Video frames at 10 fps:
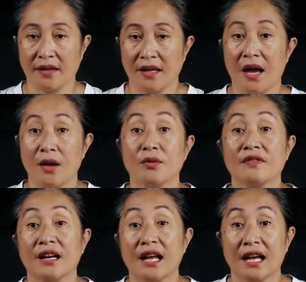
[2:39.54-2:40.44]
And with the
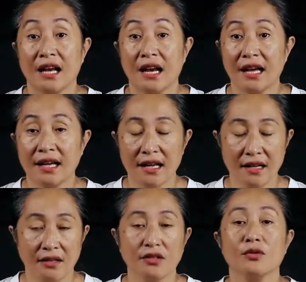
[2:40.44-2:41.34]
Lakalaka,
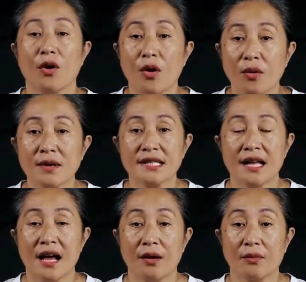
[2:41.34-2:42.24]
you always
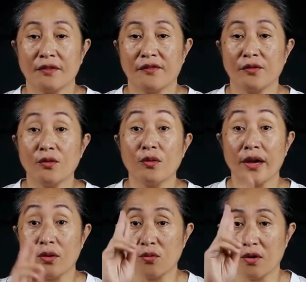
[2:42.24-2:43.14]
start with fu e
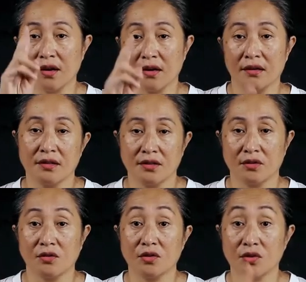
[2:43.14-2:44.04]
ua. So
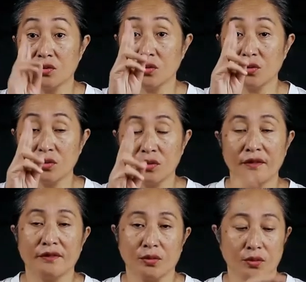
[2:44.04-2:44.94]
tu,
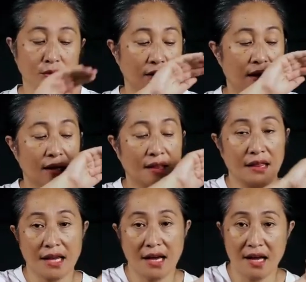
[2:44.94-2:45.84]
fu,
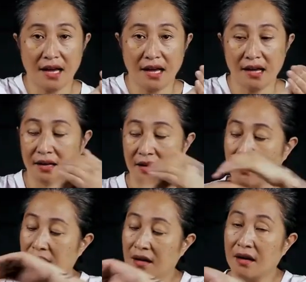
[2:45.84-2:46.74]
taha,
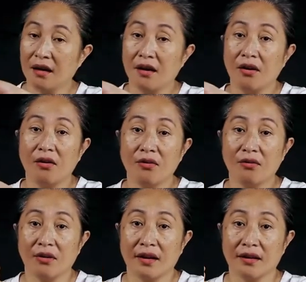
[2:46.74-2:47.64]

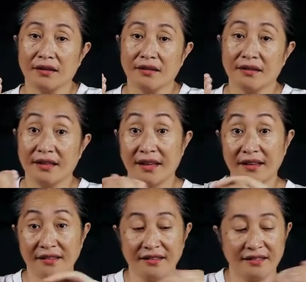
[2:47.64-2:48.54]
ua. Yeah?
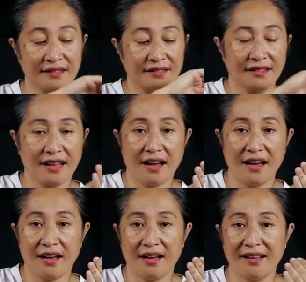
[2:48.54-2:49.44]
Taha,